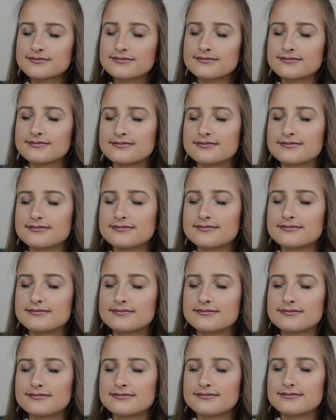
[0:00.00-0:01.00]
And
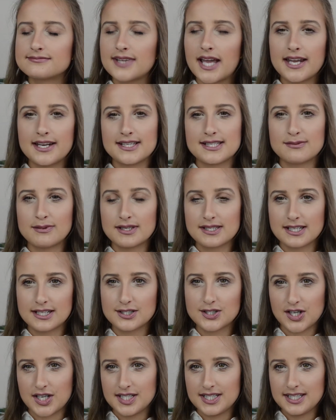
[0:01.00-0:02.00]
it smells like
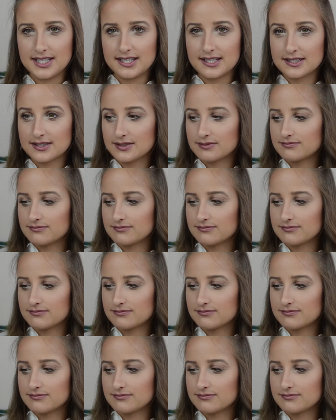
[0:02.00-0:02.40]
chai tea.